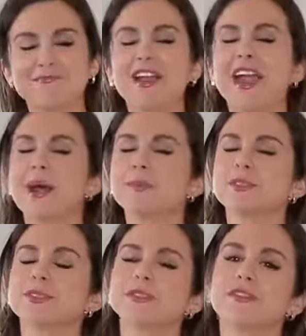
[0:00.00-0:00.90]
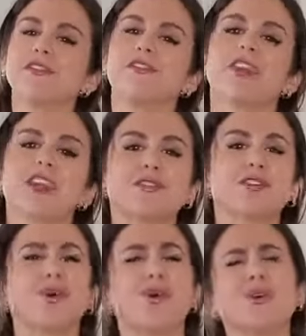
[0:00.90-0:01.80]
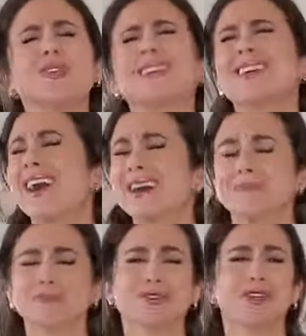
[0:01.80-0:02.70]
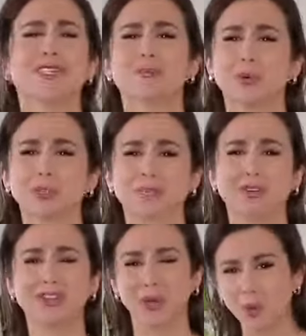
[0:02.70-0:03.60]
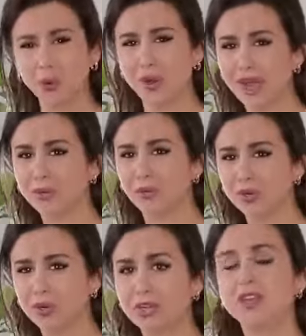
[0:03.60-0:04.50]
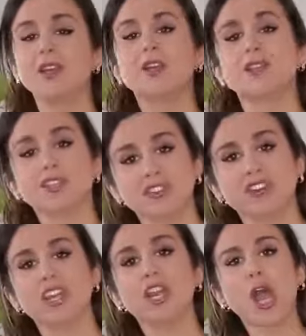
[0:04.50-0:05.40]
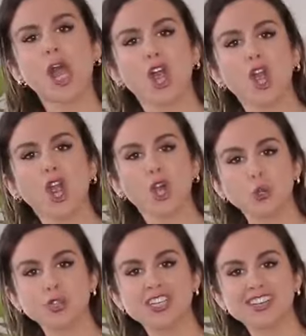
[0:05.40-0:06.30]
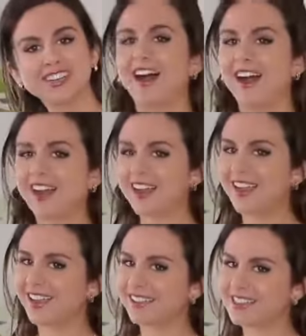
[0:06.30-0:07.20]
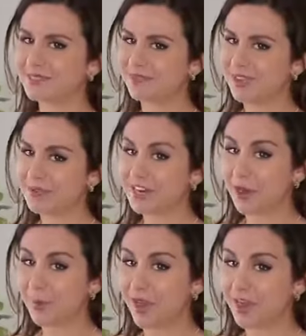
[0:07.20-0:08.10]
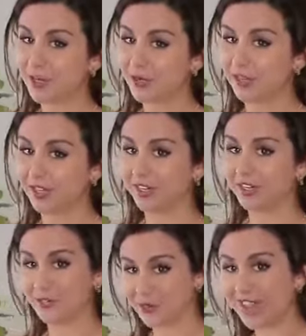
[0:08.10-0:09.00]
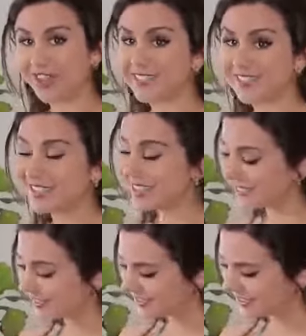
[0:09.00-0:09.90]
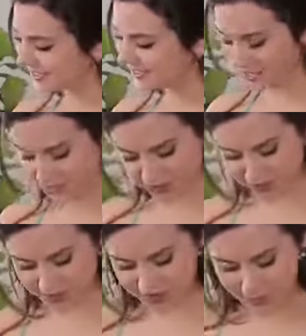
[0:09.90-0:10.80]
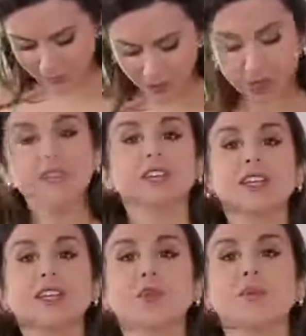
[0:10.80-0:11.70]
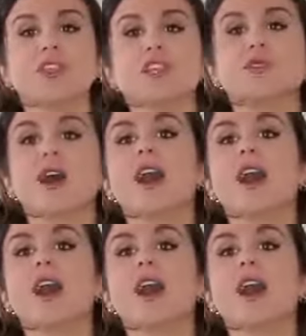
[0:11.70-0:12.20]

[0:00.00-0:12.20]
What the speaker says: my absolute favorite all-time training sports bra in the whole wide world, the training ruched. I got this baby in alpine green, and you guessed it, yes it does. It goes perfectly with the new